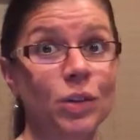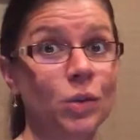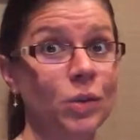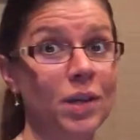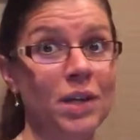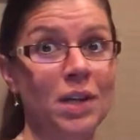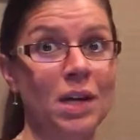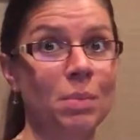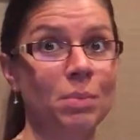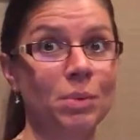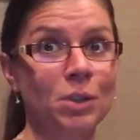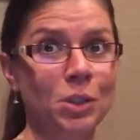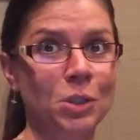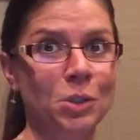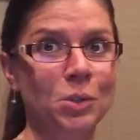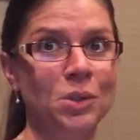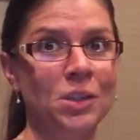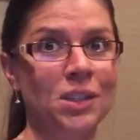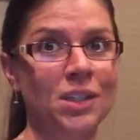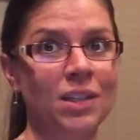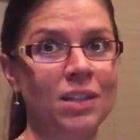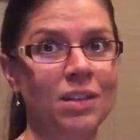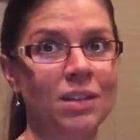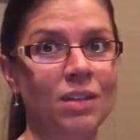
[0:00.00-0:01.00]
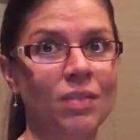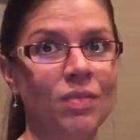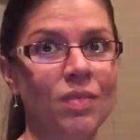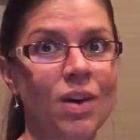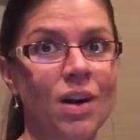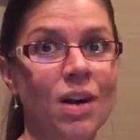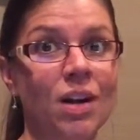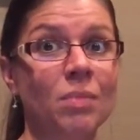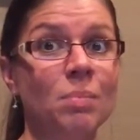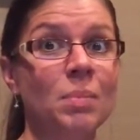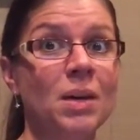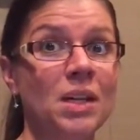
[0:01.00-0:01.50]
have a great opportunity in the
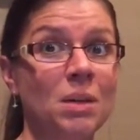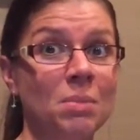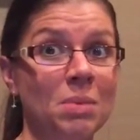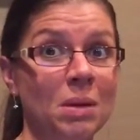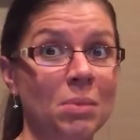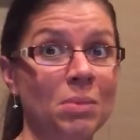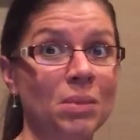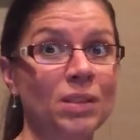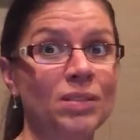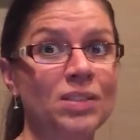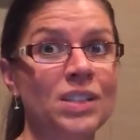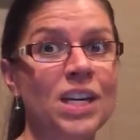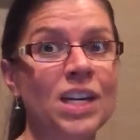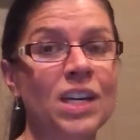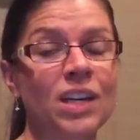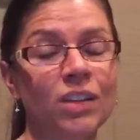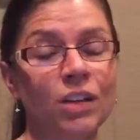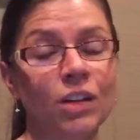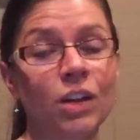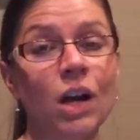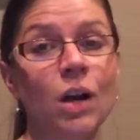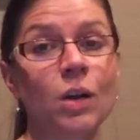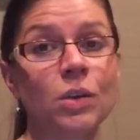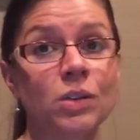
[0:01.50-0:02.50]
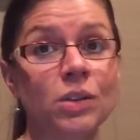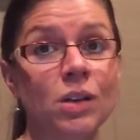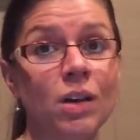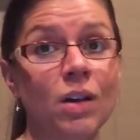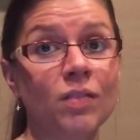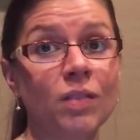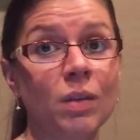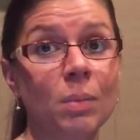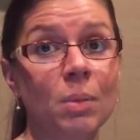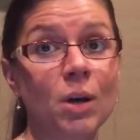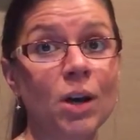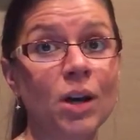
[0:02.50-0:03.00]
fall. Many people have taken their house
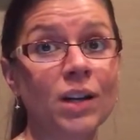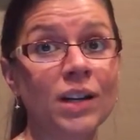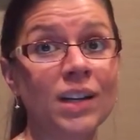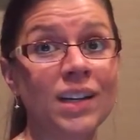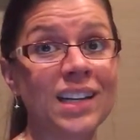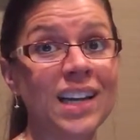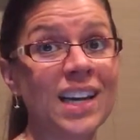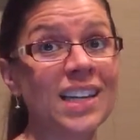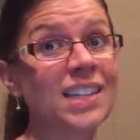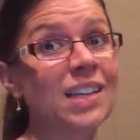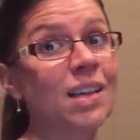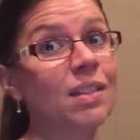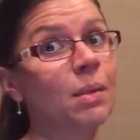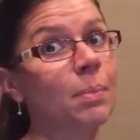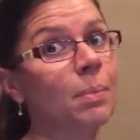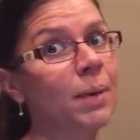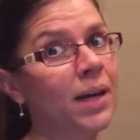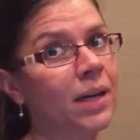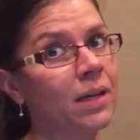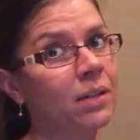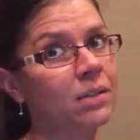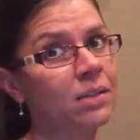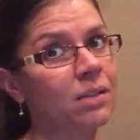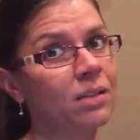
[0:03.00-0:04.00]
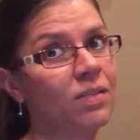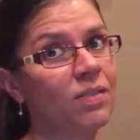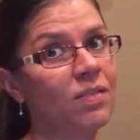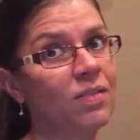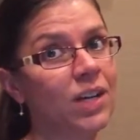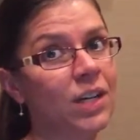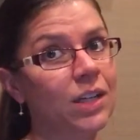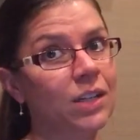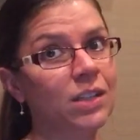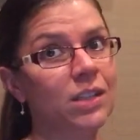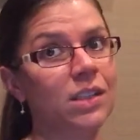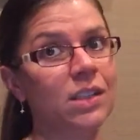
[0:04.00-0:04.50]
off the market, and yet the buyers are
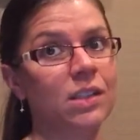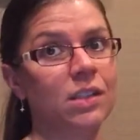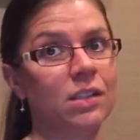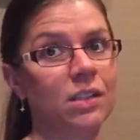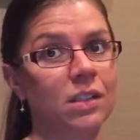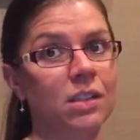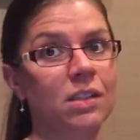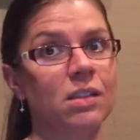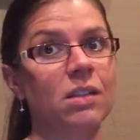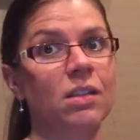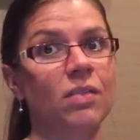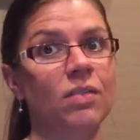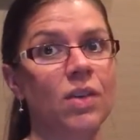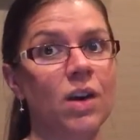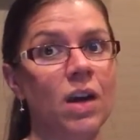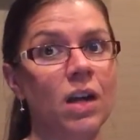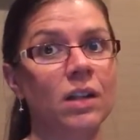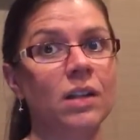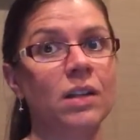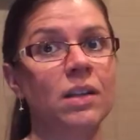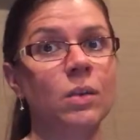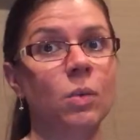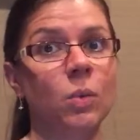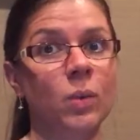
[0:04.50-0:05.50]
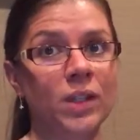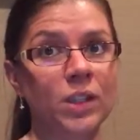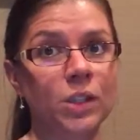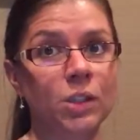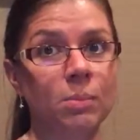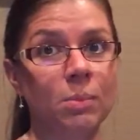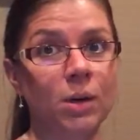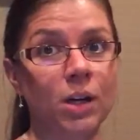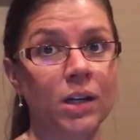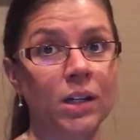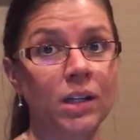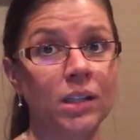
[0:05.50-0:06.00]
very serious in the fall and the
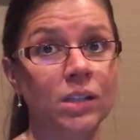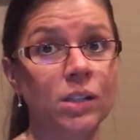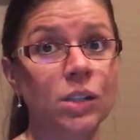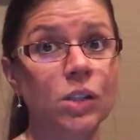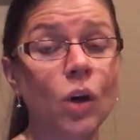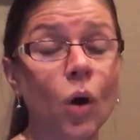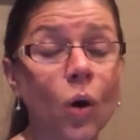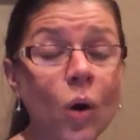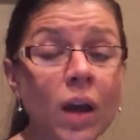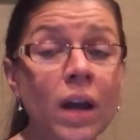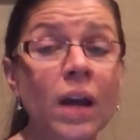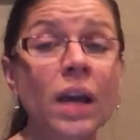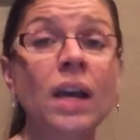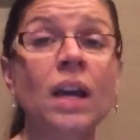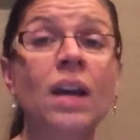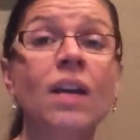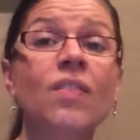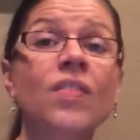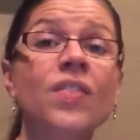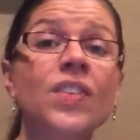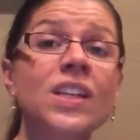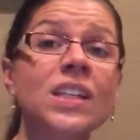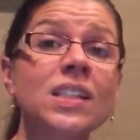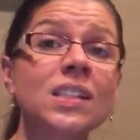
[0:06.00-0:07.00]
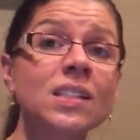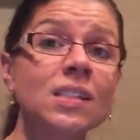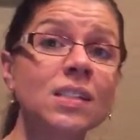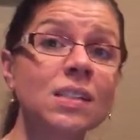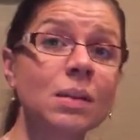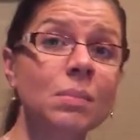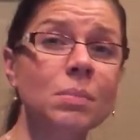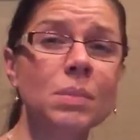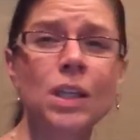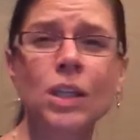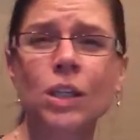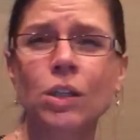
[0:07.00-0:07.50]
winter markets. So if this is
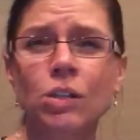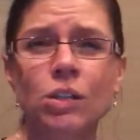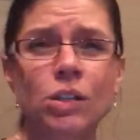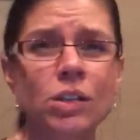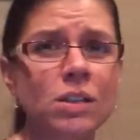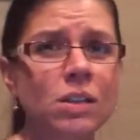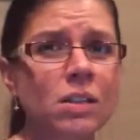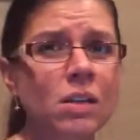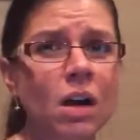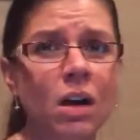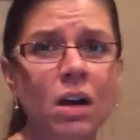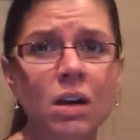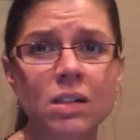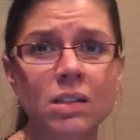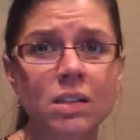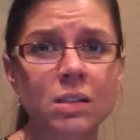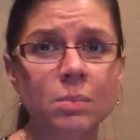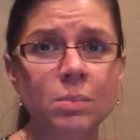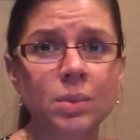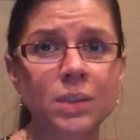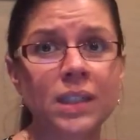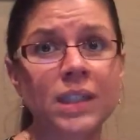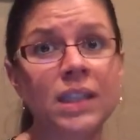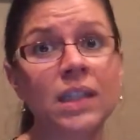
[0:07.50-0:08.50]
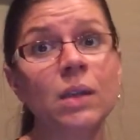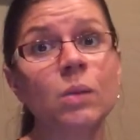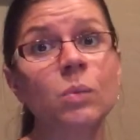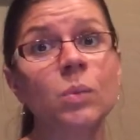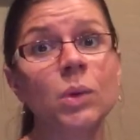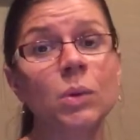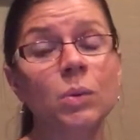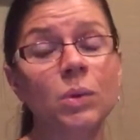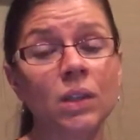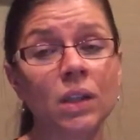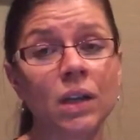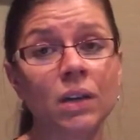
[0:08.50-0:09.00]
something you're just contemplating,
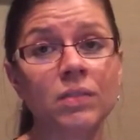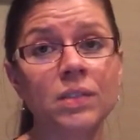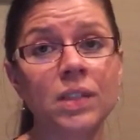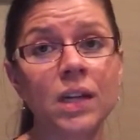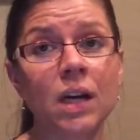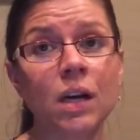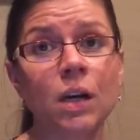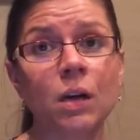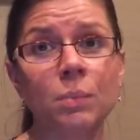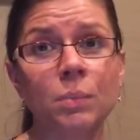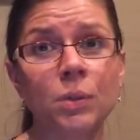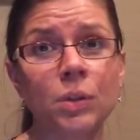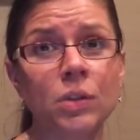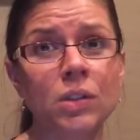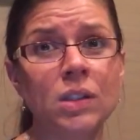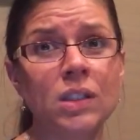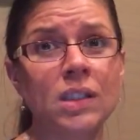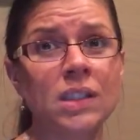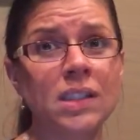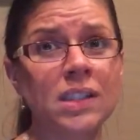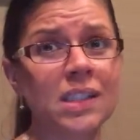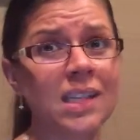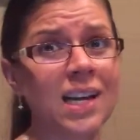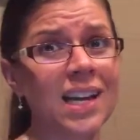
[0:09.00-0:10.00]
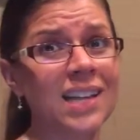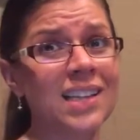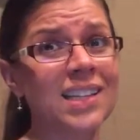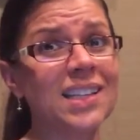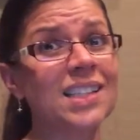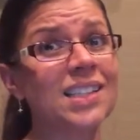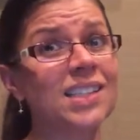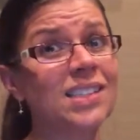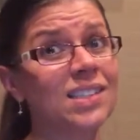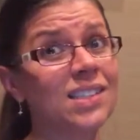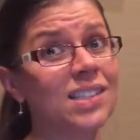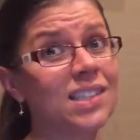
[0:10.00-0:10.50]
we would love to help you to decide,
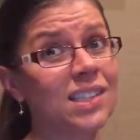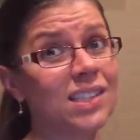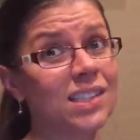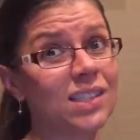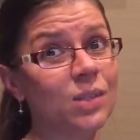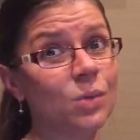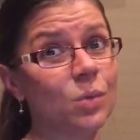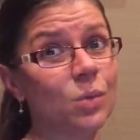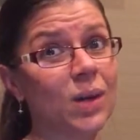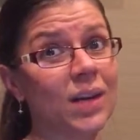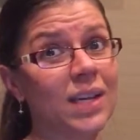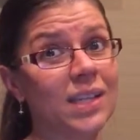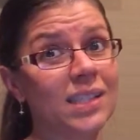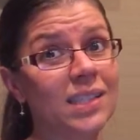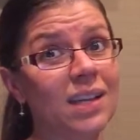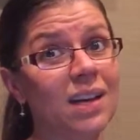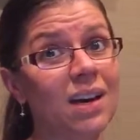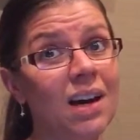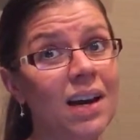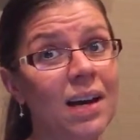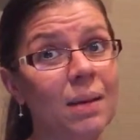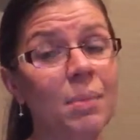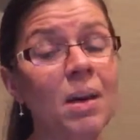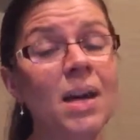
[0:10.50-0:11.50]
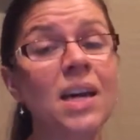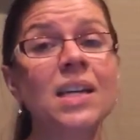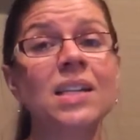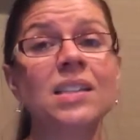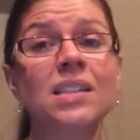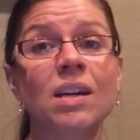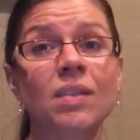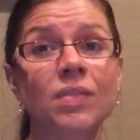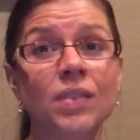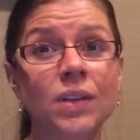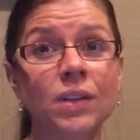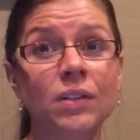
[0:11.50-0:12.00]
is this the right time?
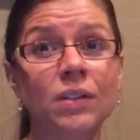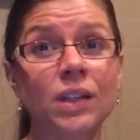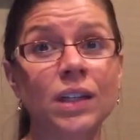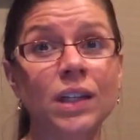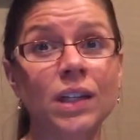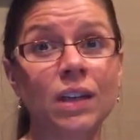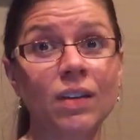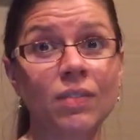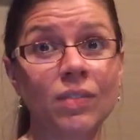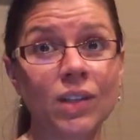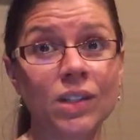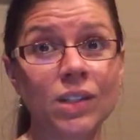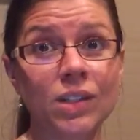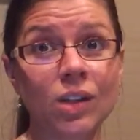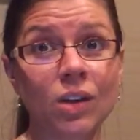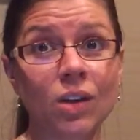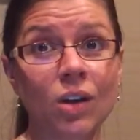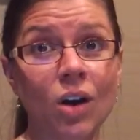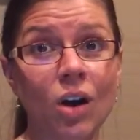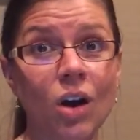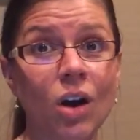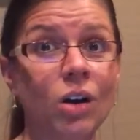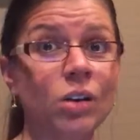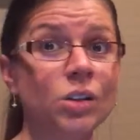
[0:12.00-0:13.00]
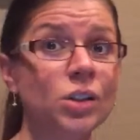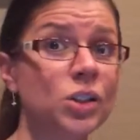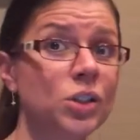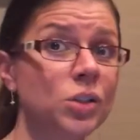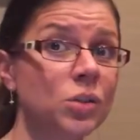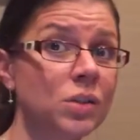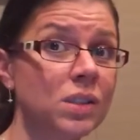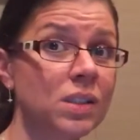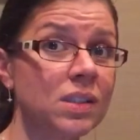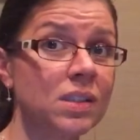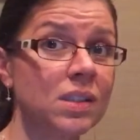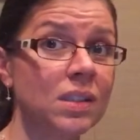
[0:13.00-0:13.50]
Definitely give us a call,
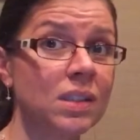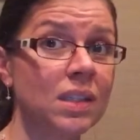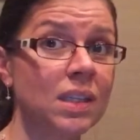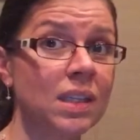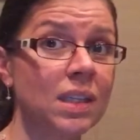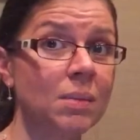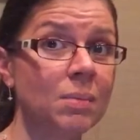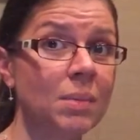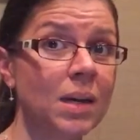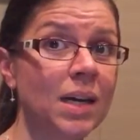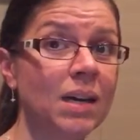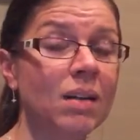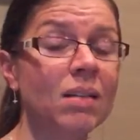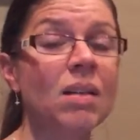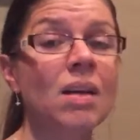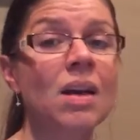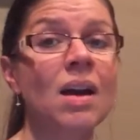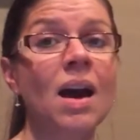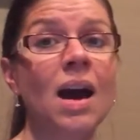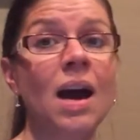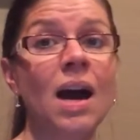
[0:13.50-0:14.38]
shoot us an email.